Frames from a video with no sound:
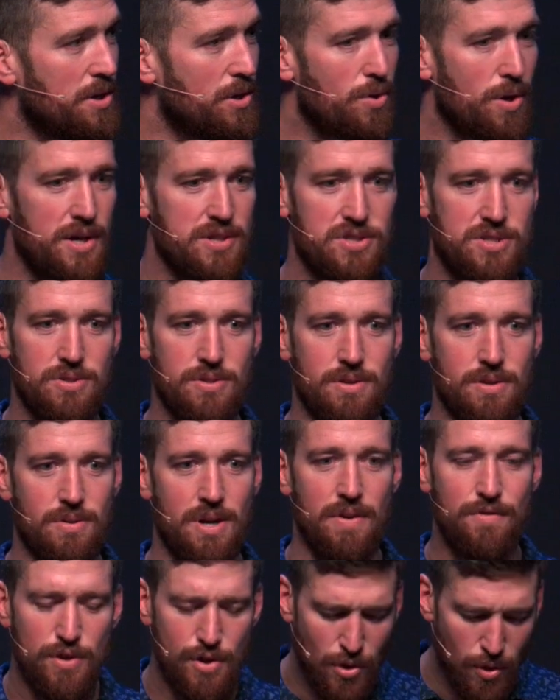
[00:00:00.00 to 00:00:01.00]
in Christ alone?
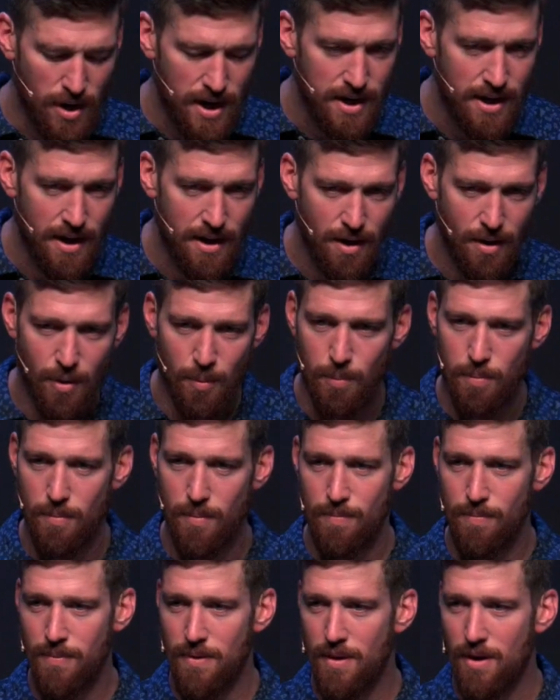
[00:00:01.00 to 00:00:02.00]
Have you cried help?
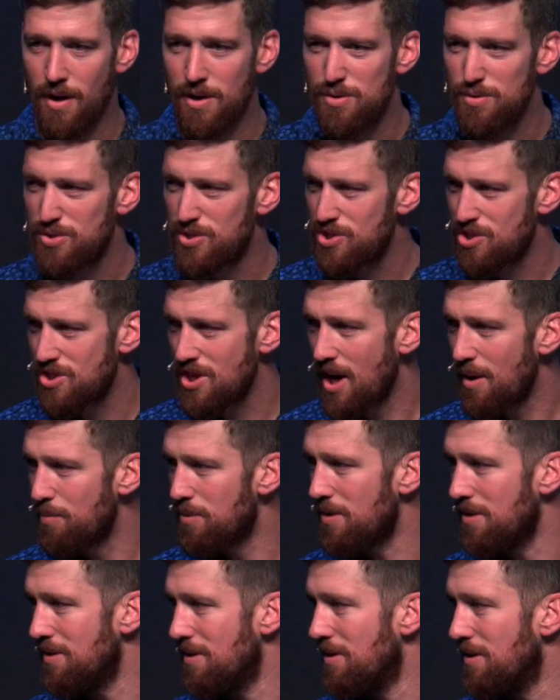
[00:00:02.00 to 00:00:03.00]
Are you
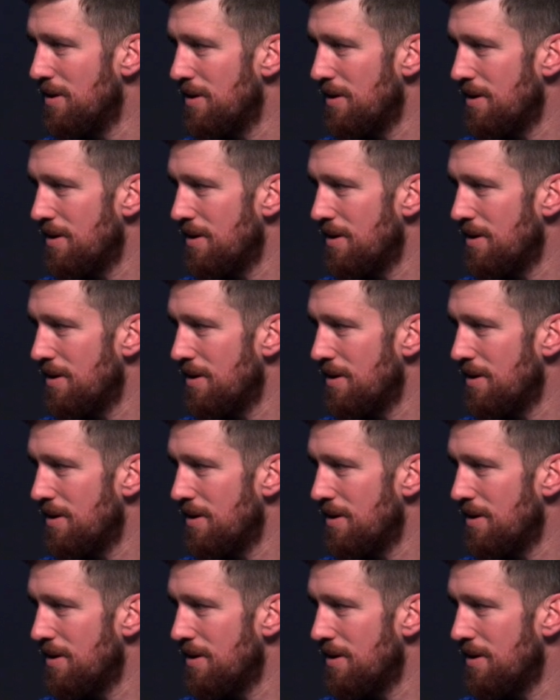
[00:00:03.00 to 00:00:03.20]
stubborn?